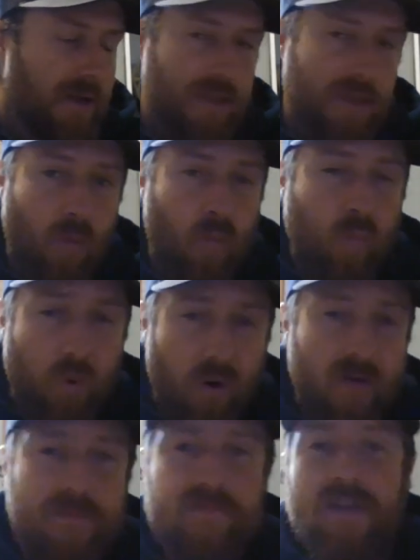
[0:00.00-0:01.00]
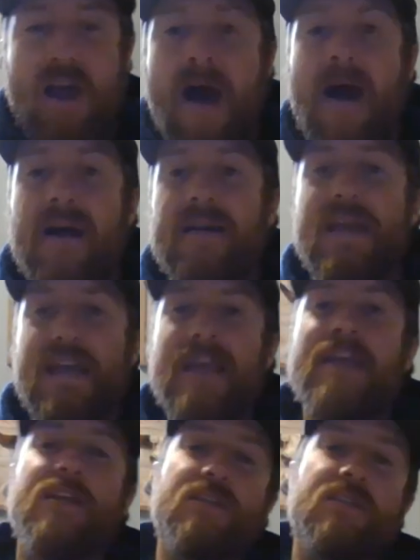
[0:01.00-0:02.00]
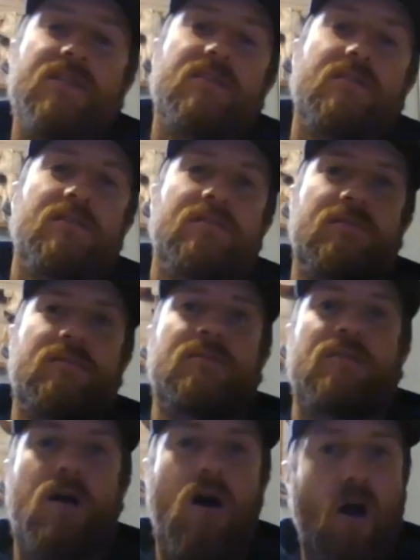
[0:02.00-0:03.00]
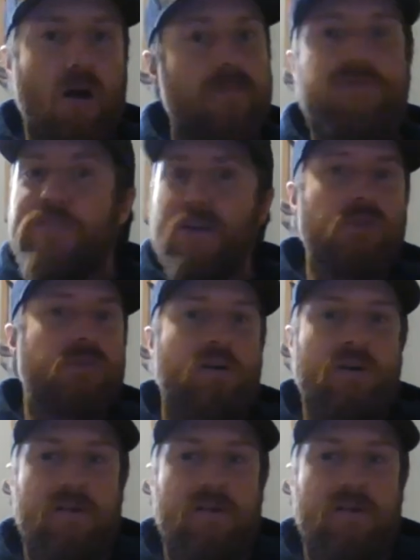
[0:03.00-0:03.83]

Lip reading: The Word of God is our filter.